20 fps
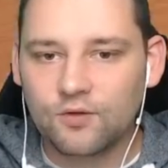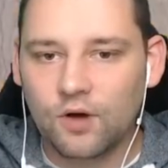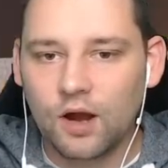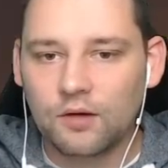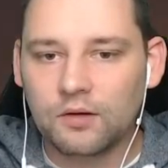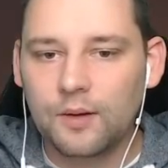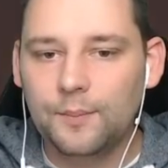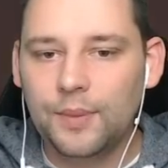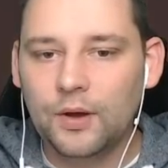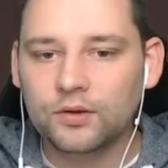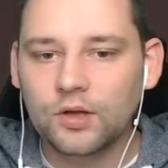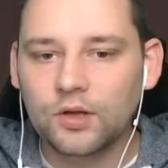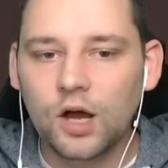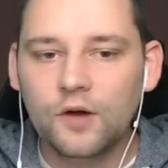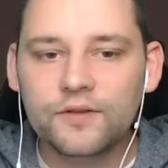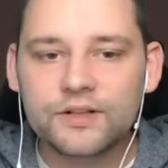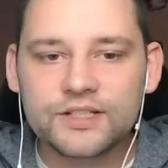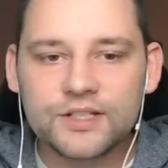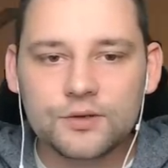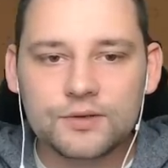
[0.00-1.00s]
Right, I'm going to build the
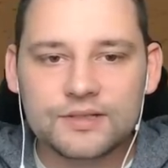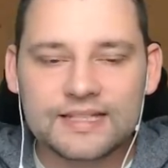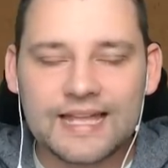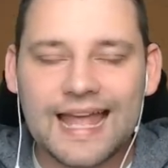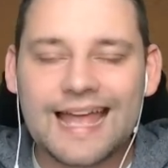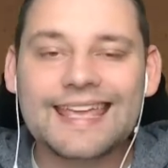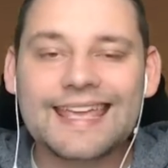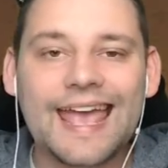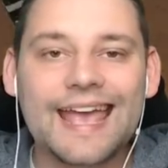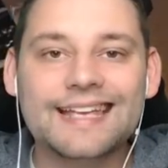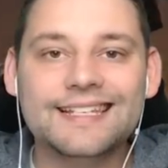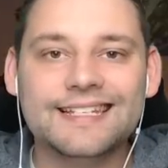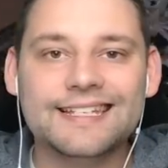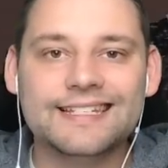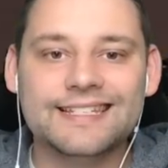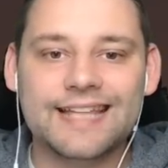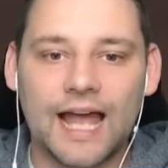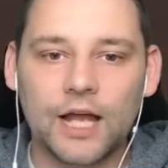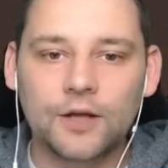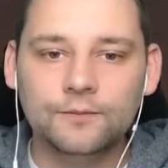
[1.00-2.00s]
other two staircases
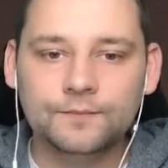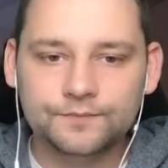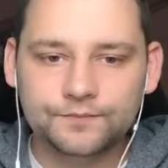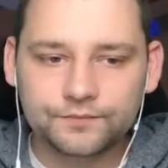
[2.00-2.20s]
now.